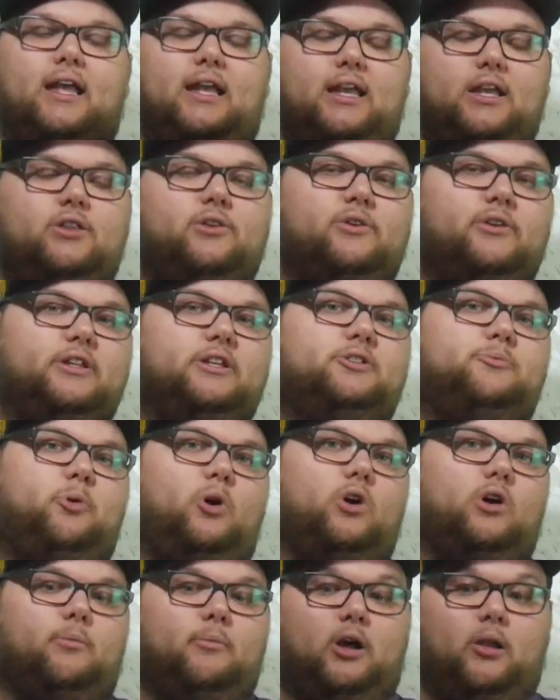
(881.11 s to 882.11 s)
either of these
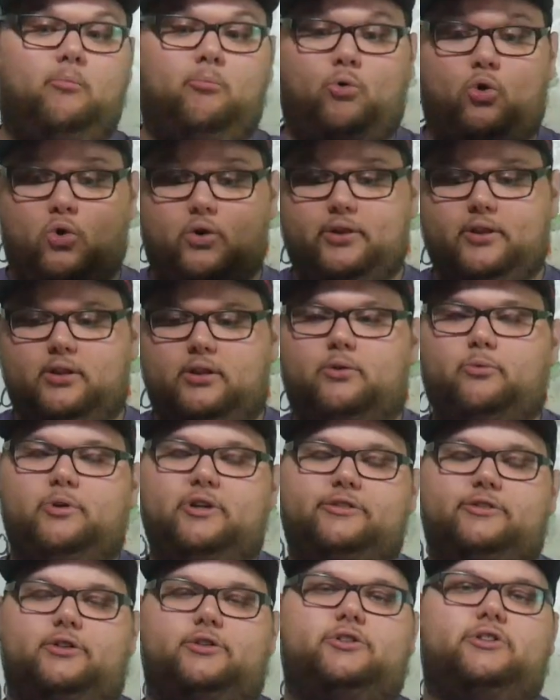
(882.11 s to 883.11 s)
Pokemon more than the
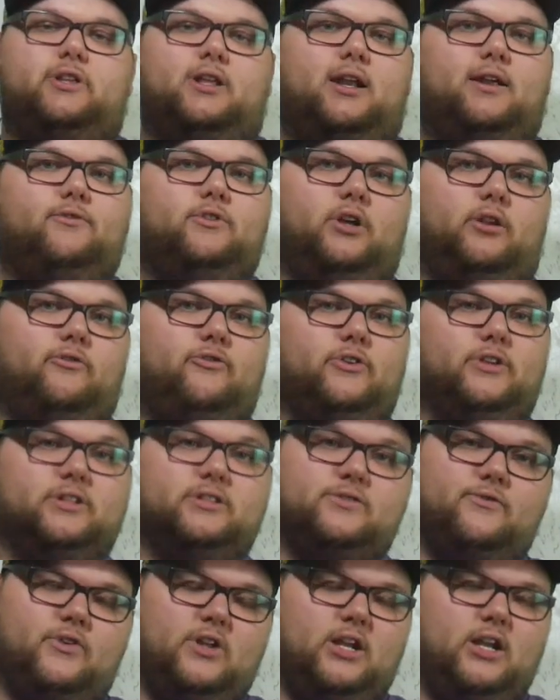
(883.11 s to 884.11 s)
research that I've done for
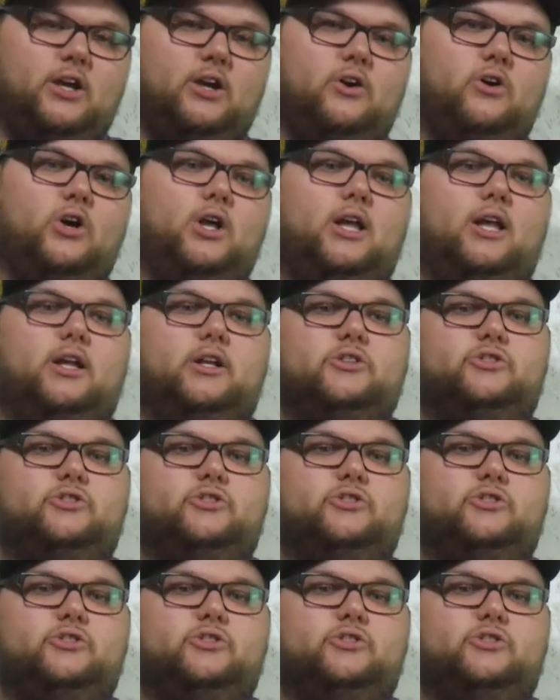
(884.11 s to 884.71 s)
this video.